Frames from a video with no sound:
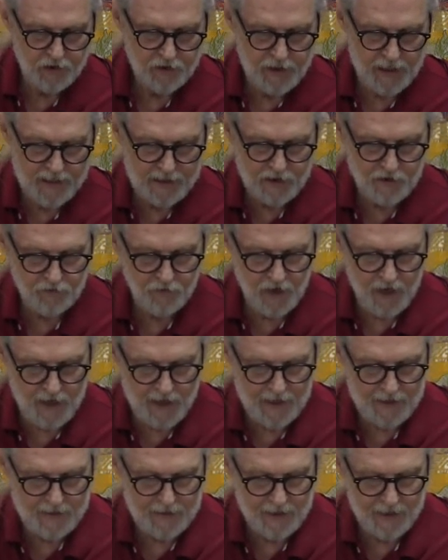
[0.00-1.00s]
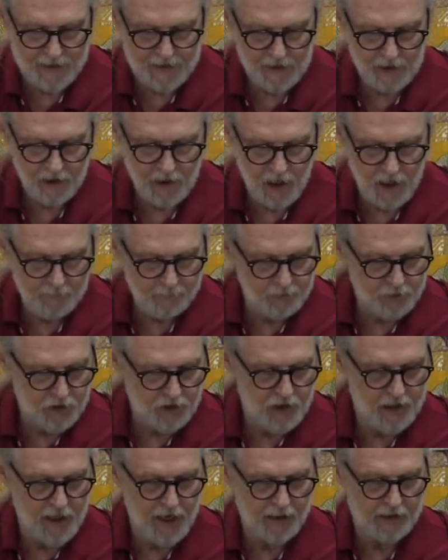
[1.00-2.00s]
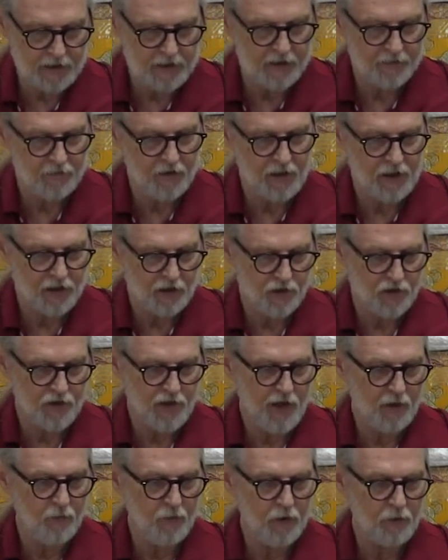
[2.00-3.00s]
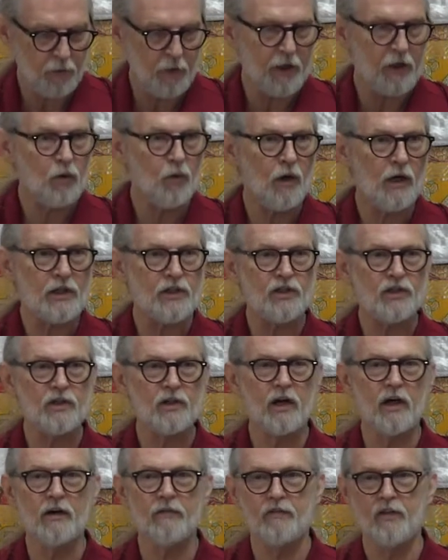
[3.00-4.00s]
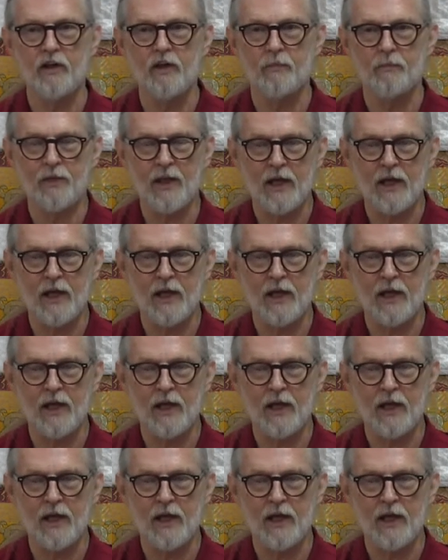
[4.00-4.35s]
satisfied and accomplish the activities that we request of them.